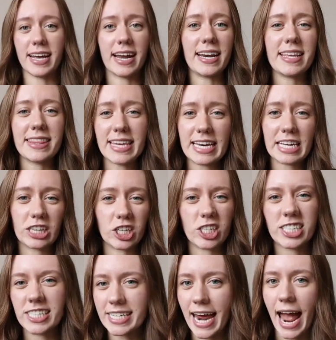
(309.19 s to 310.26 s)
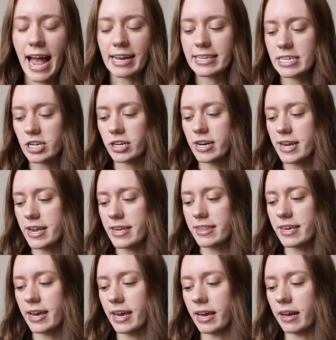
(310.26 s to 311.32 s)
I didn't think it looked tacky or
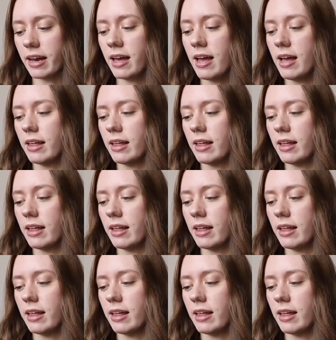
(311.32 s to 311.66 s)
anything.